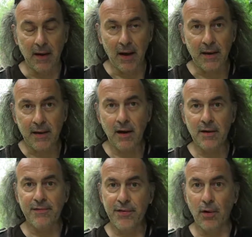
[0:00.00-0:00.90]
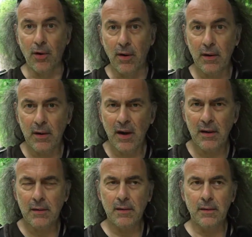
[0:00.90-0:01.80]
and I kind of thought
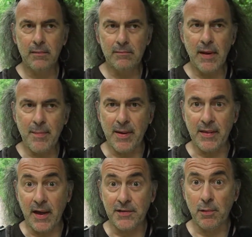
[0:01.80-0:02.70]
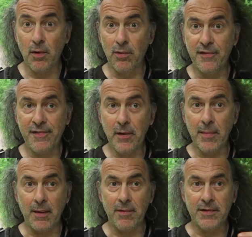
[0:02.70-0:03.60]
maybe that's what all the
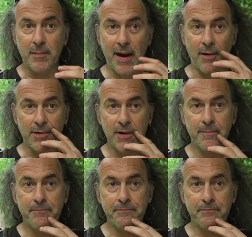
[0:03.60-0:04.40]
filming was about.